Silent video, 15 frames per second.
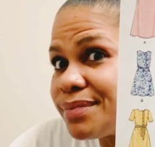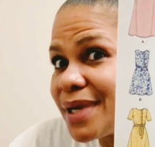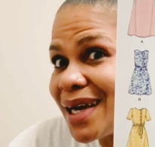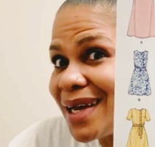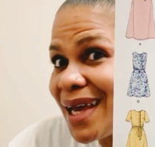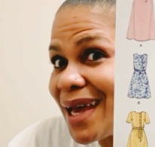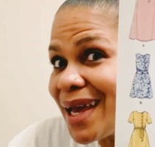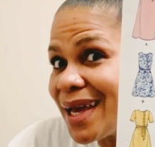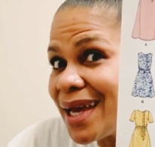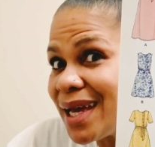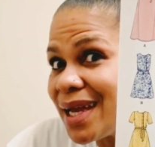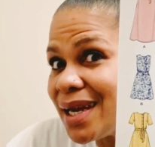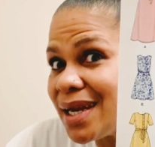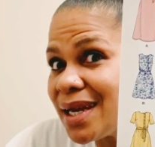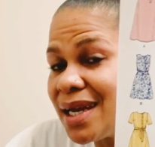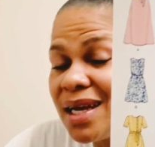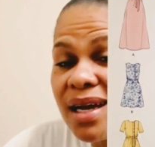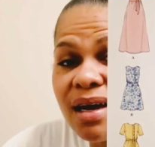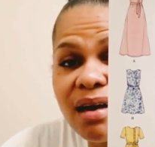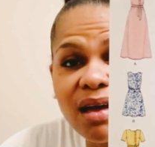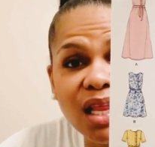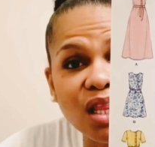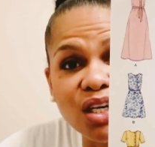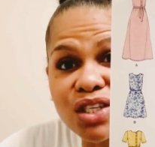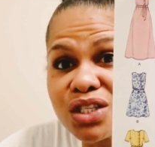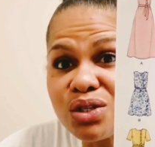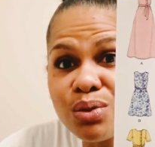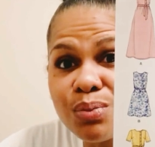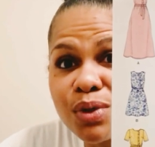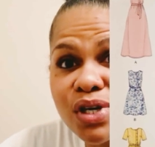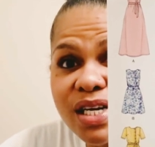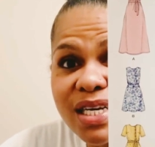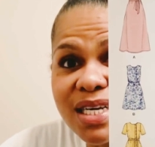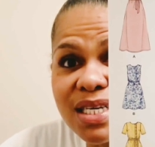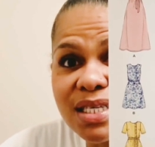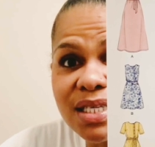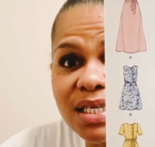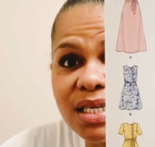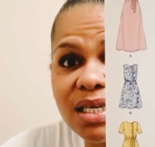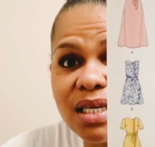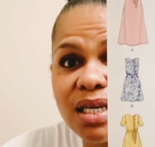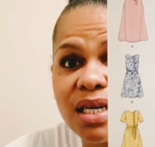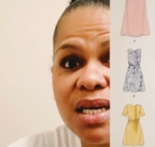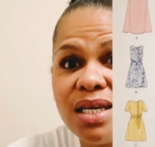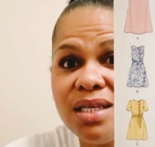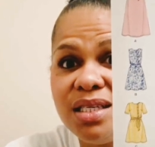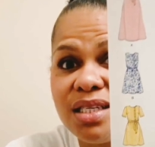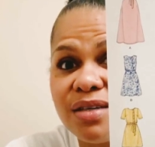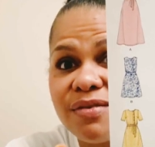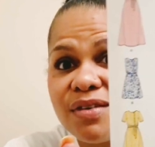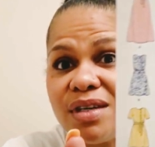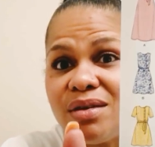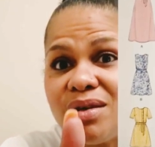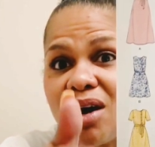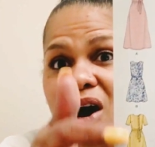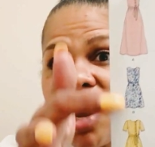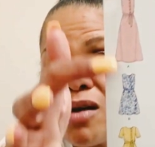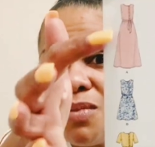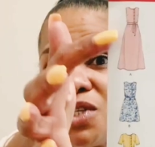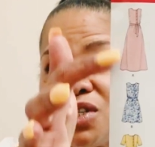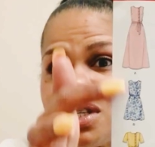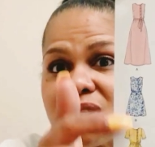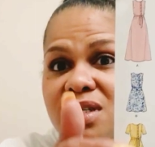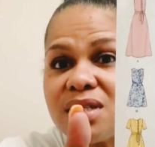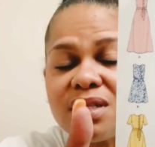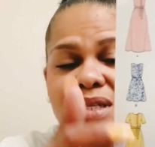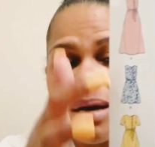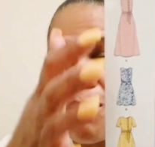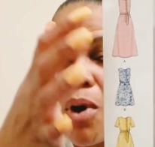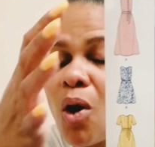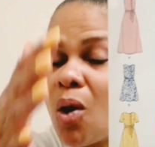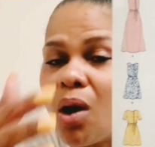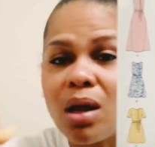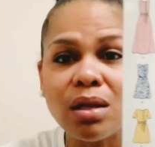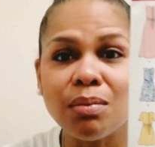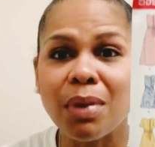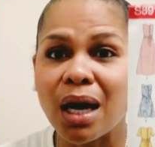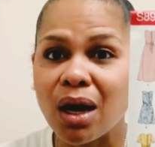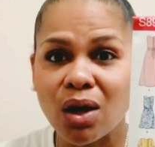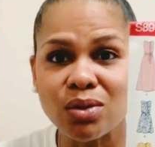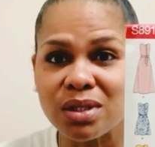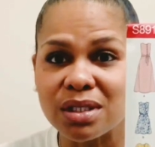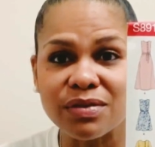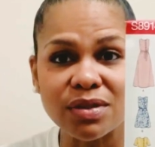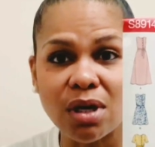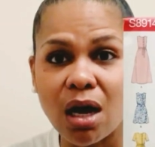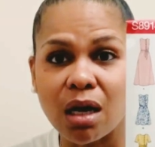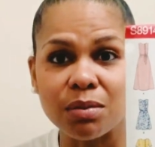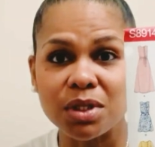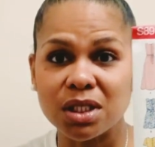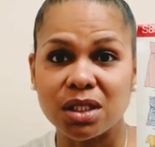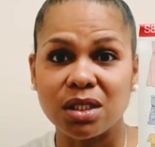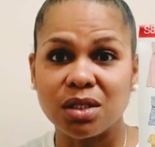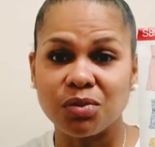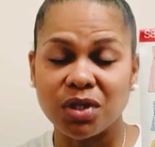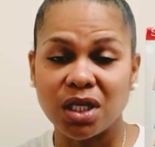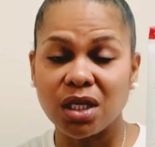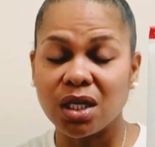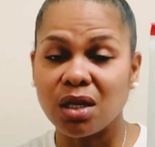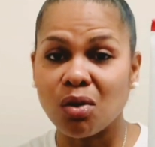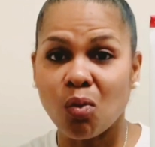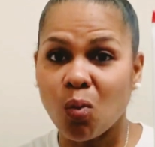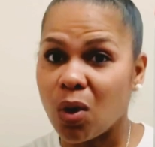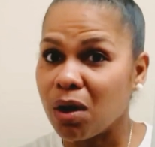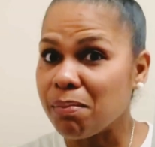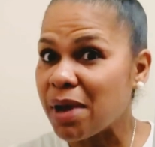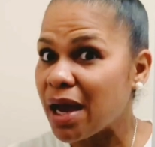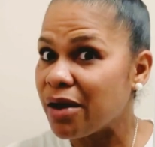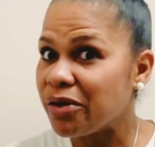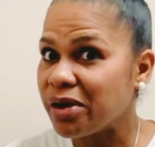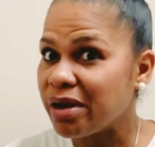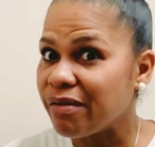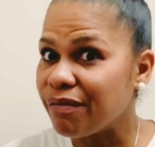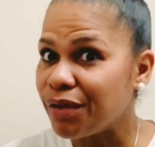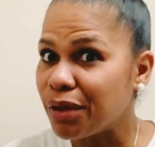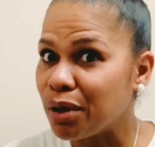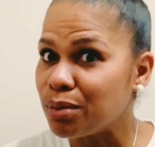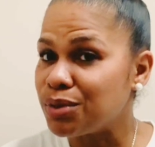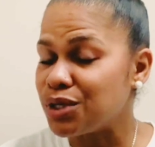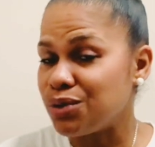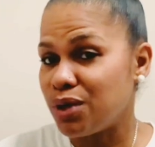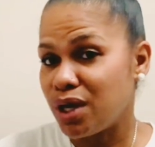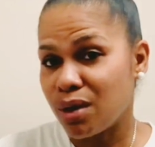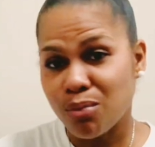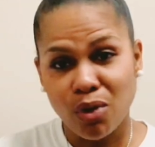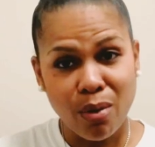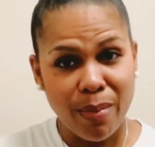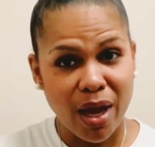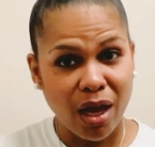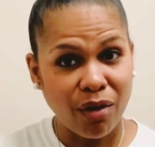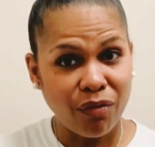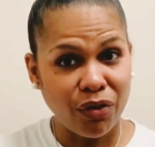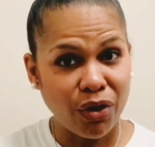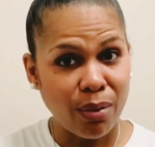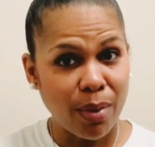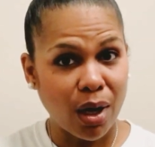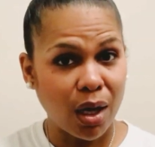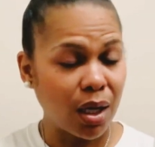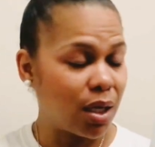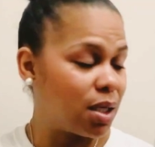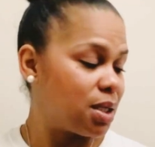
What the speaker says: Again, it looks super easy. Different options. I'm all about different options within one pattern envelope so you get more bang for your buck.